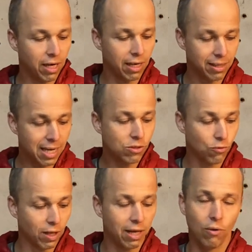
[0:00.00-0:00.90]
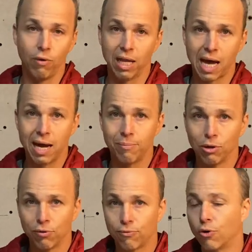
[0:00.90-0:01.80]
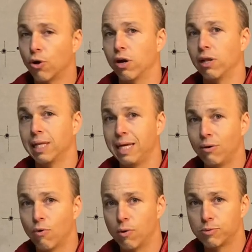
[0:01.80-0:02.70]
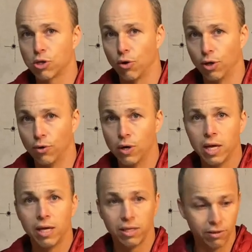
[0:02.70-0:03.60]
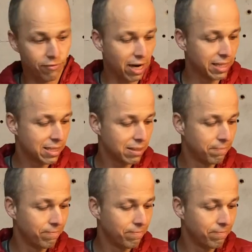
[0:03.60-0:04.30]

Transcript: that's really reliable for a lead rope solo device.